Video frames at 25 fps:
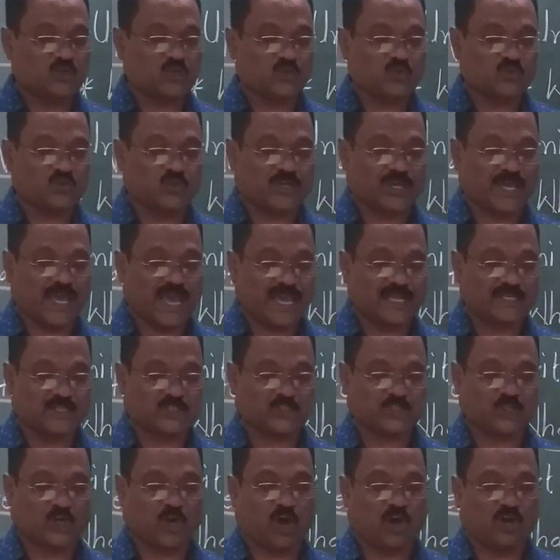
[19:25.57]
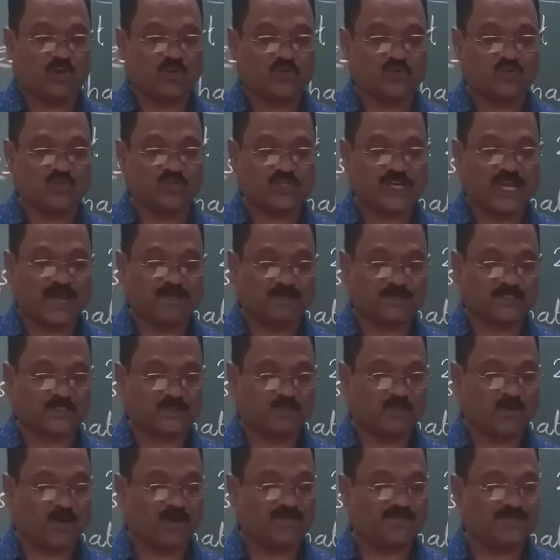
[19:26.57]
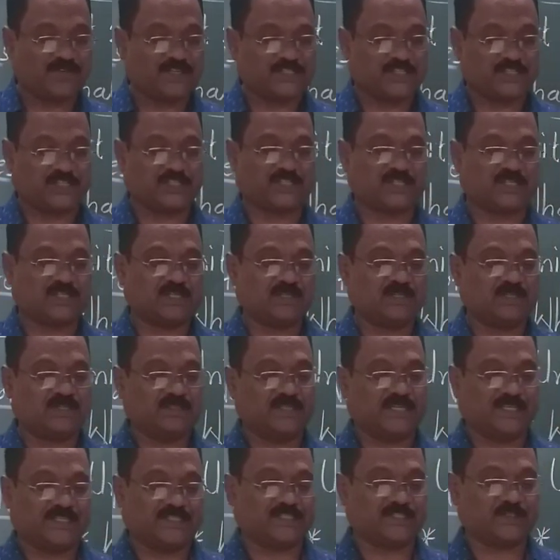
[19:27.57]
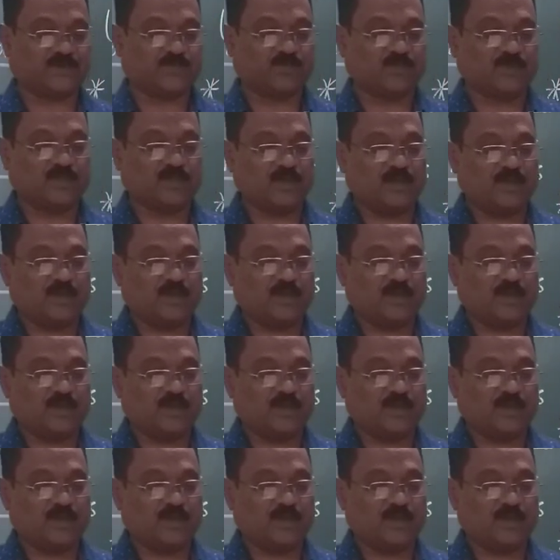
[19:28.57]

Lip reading: to catch or to trap a small fish. Yes.